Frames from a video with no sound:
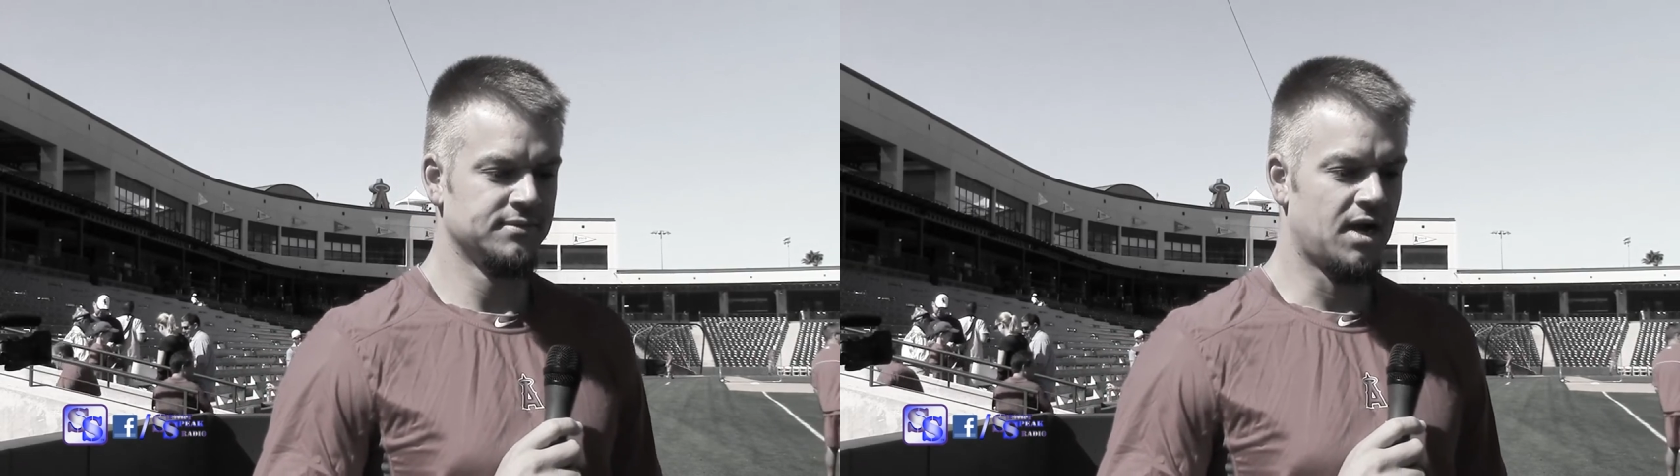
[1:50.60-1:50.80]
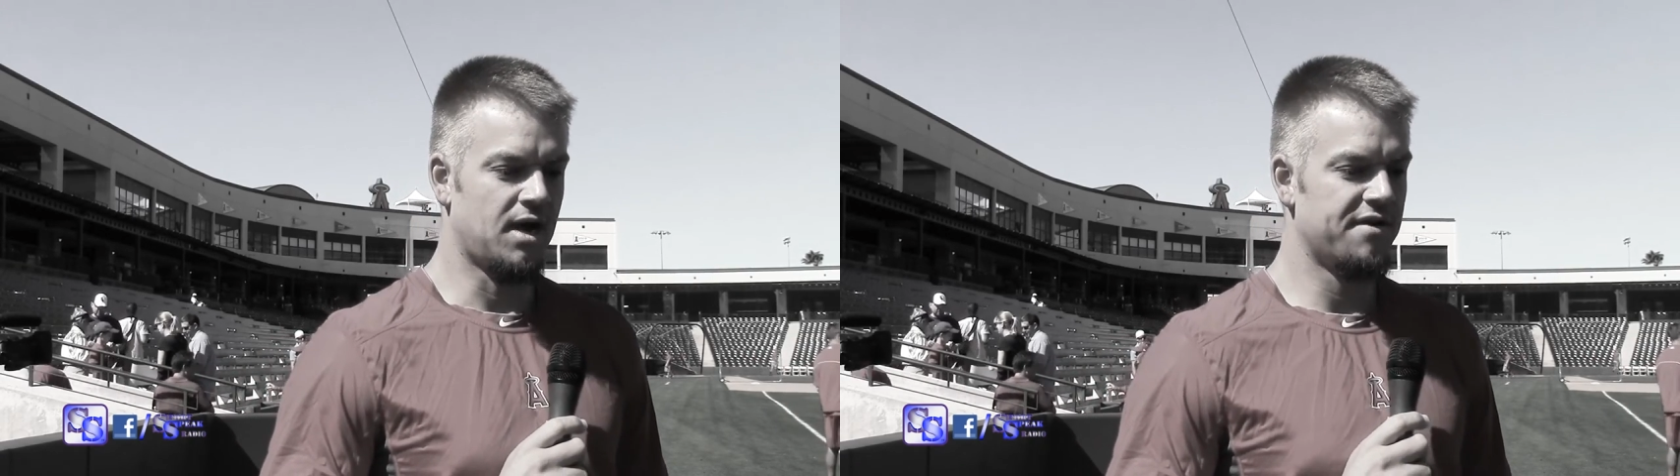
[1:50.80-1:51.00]

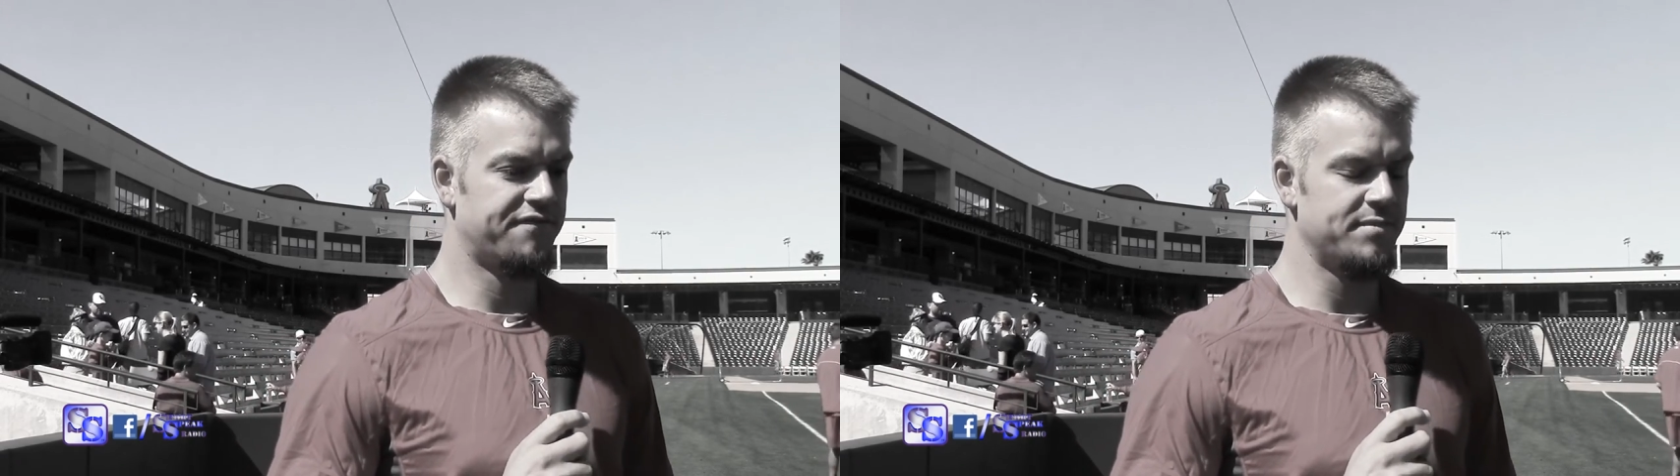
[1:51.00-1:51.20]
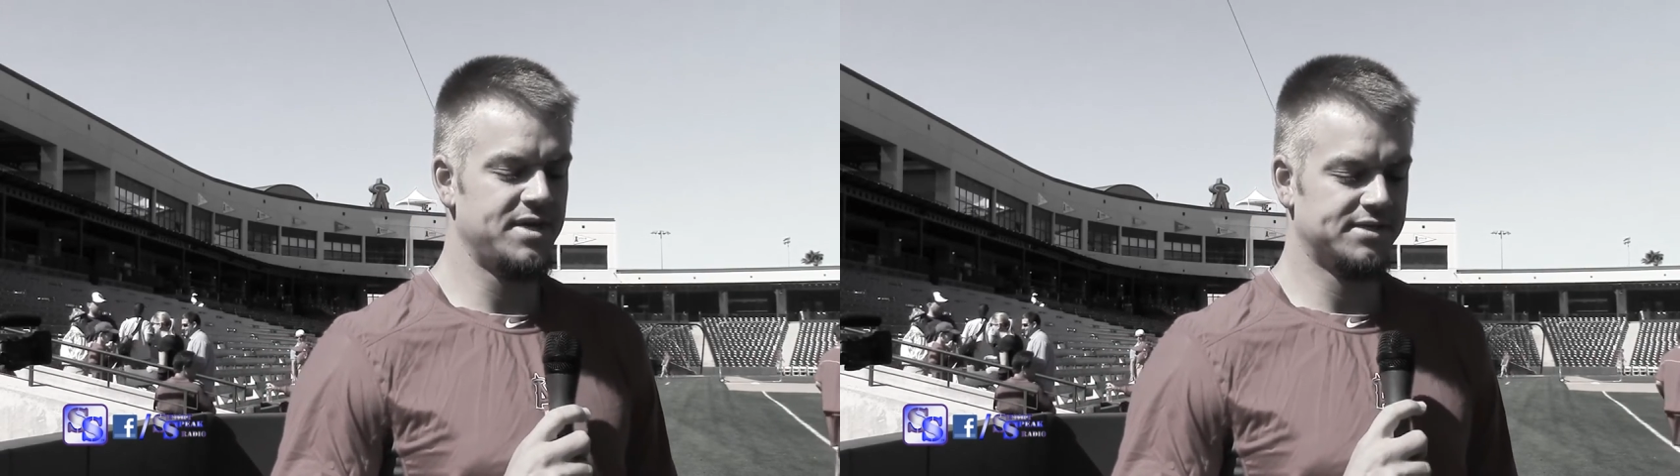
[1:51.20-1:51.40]
Uh,
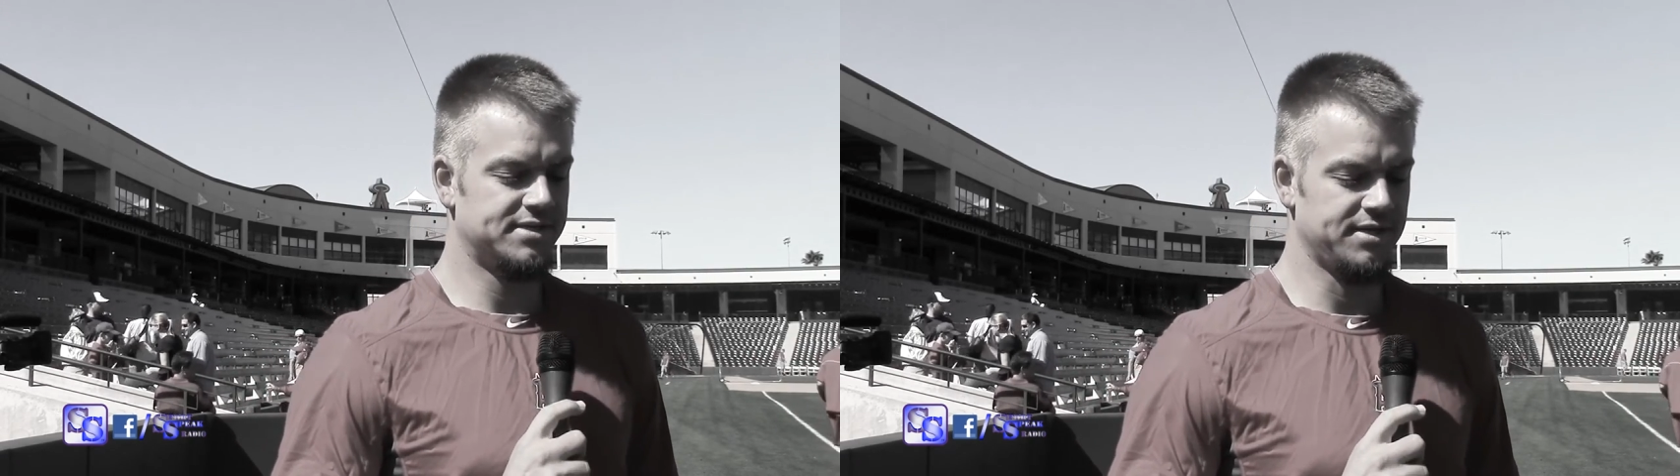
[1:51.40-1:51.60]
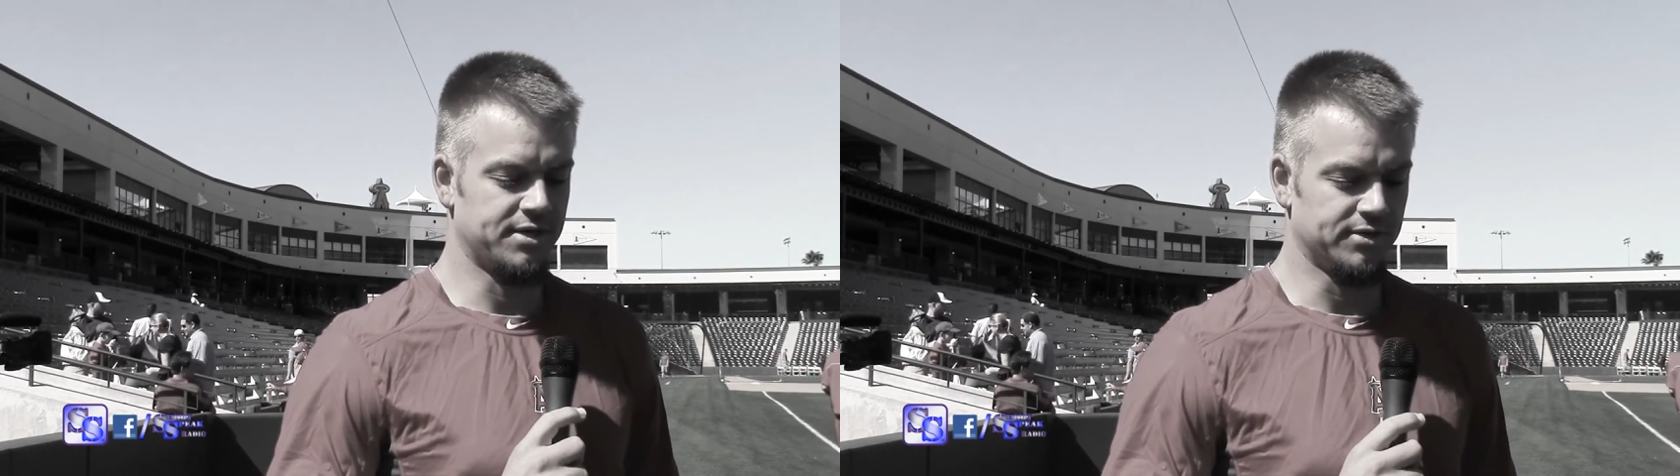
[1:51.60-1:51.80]
for me,
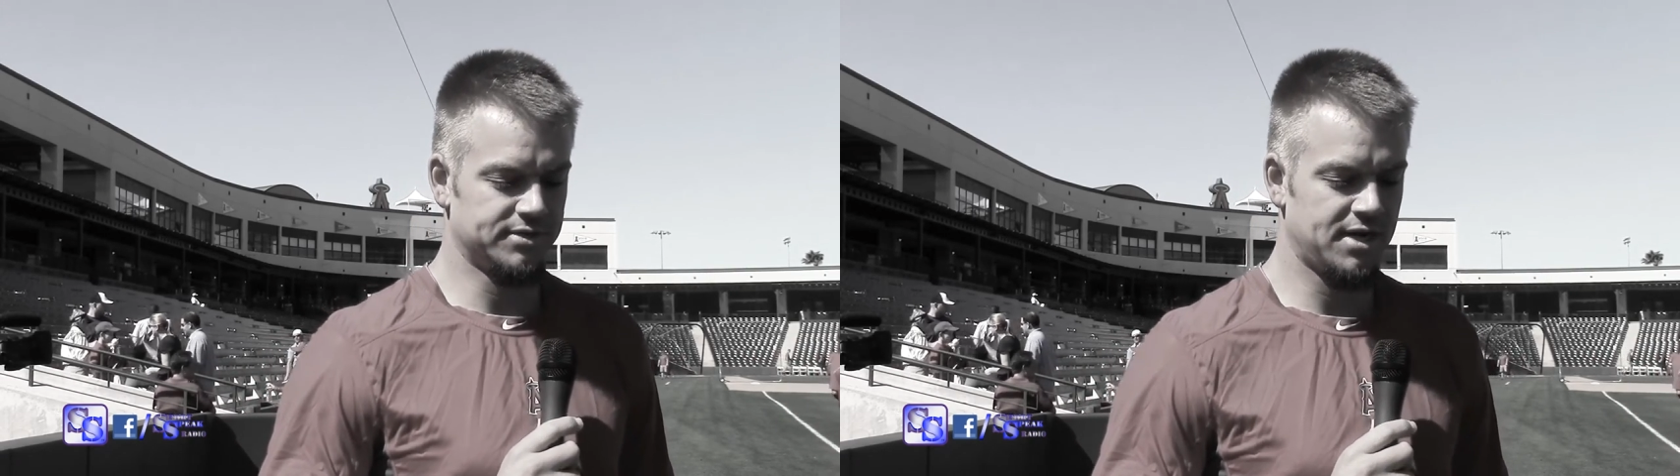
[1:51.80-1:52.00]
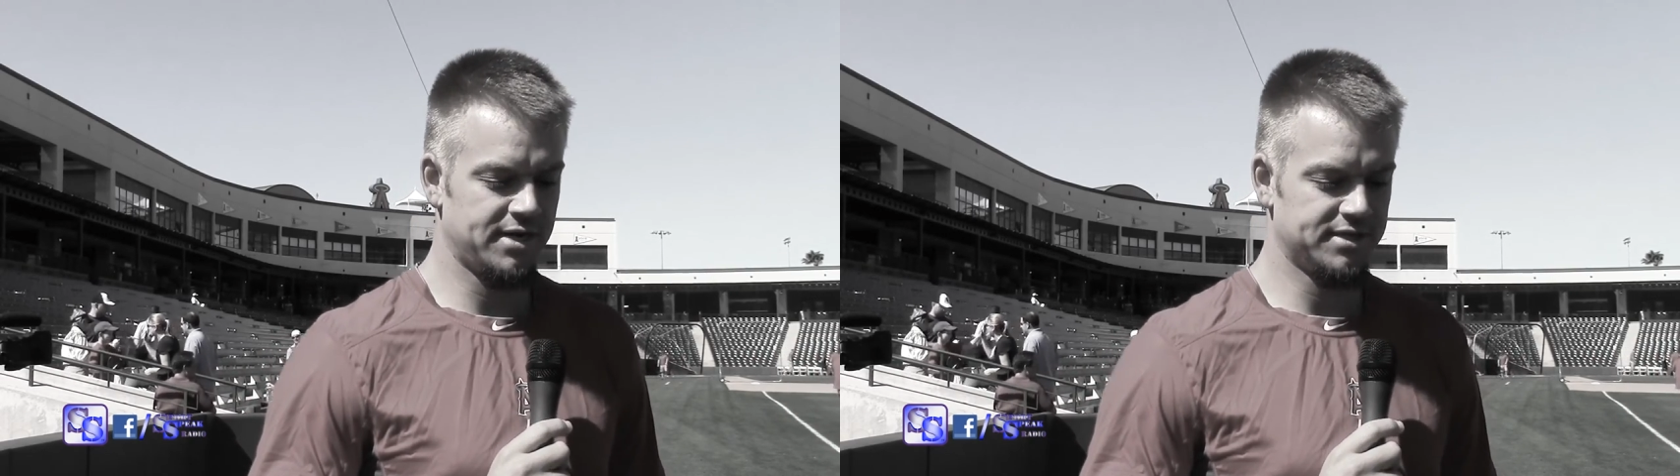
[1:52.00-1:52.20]
it's you know it's not